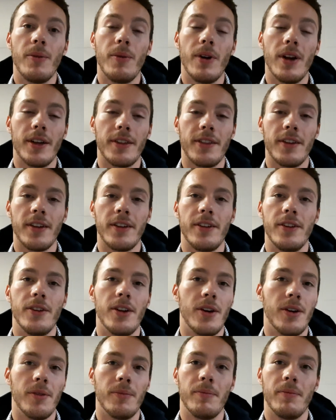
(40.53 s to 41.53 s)
Well, I think, you
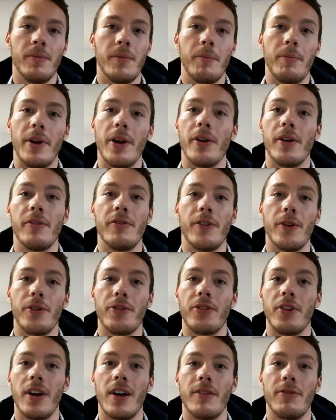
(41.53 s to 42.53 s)
know, Barry,
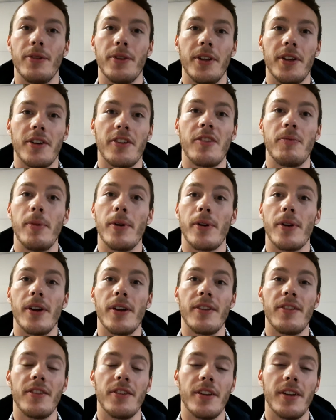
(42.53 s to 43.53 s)
first off, with the
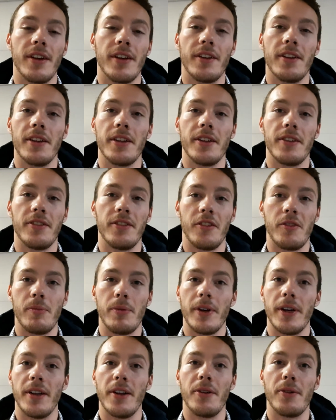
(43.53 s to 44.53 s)
experience and the leagues he's
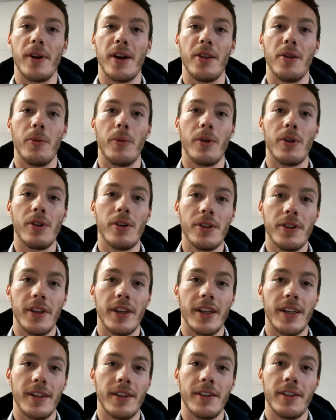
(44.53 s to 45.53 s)
played in around the world,
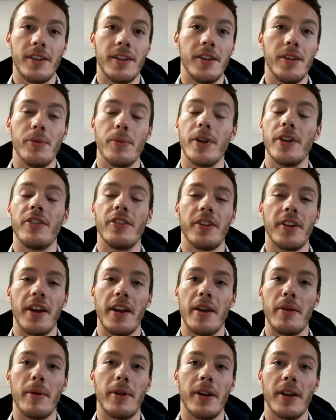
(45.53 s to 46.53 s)
that he reads the
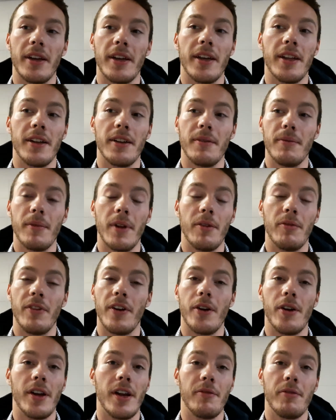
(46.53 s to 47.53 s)
game in a
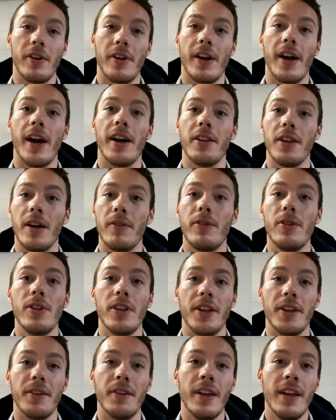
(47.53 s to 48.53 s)
very, very high level,
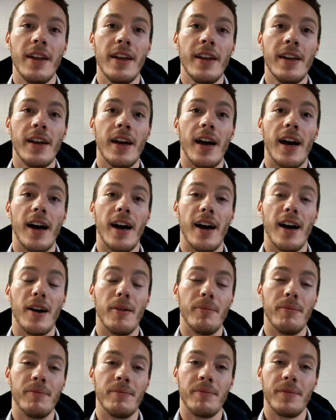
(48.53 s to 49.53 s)

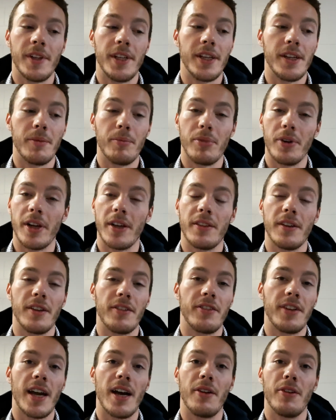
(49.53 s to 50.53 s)
and he can break
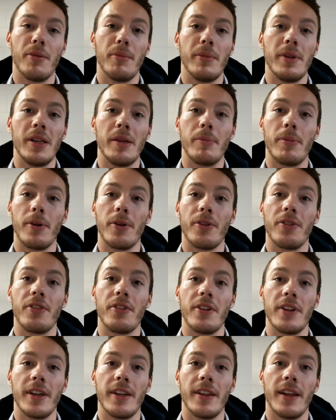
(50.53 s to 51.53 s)
things down to me
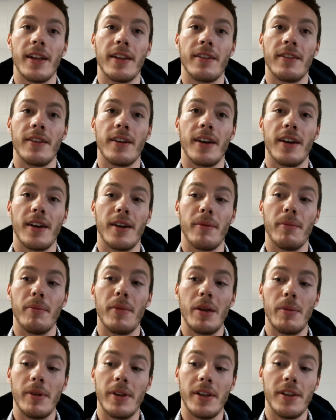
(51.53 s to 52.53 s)
personally that
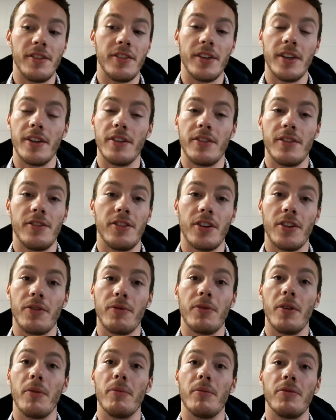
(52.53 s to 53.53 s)
maybe he sees just
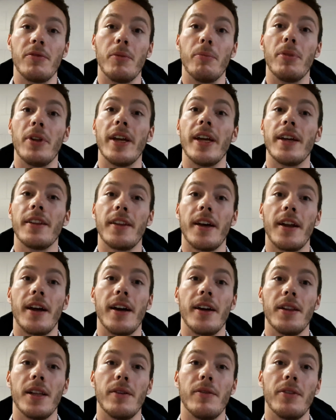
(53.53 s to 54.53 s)
from playing at that
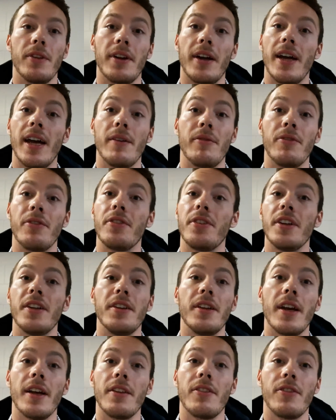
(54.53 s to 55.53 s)
high level that I haven't
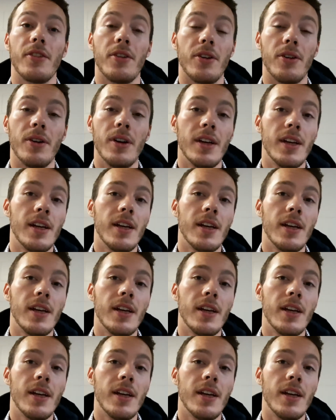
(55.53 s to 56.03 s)
seen yet. So